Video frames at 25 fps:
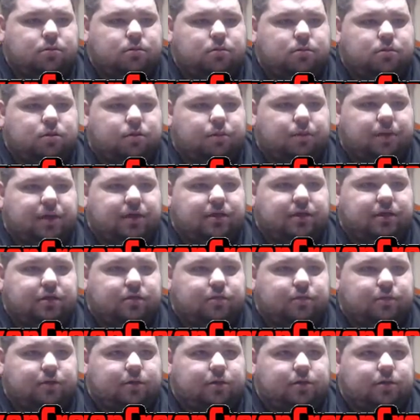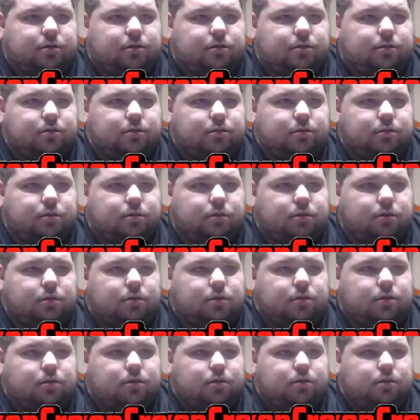Go back this way.
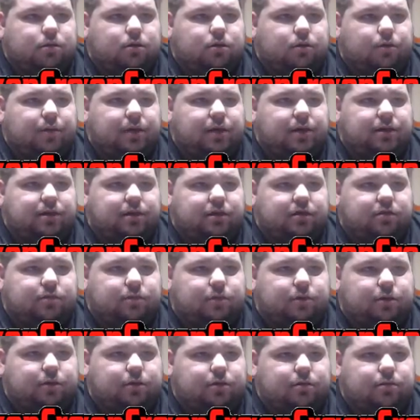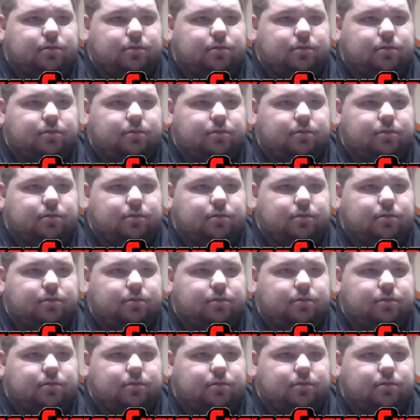Go back this way.